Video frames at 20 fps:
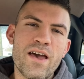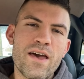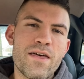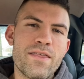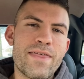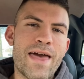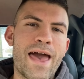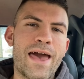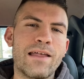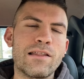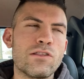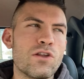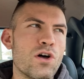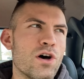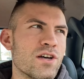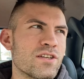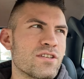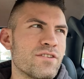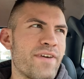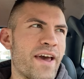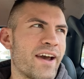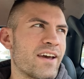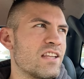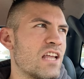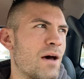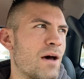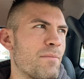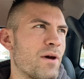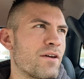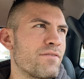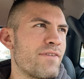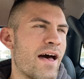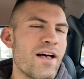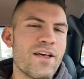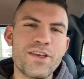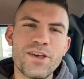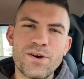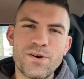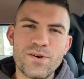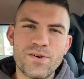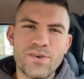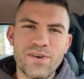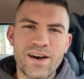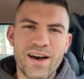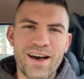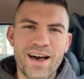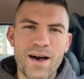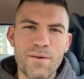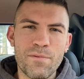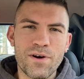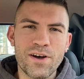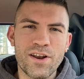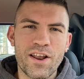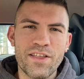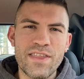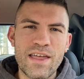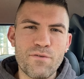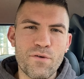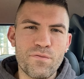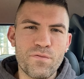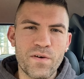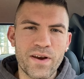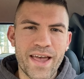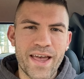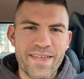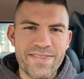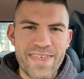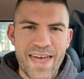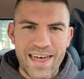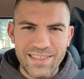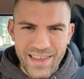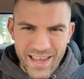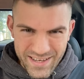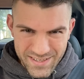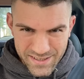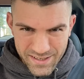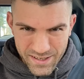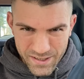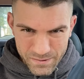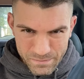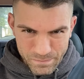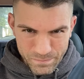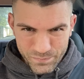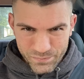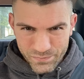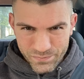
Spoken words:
that loss of economic value, I'm gonna never forget that lesson.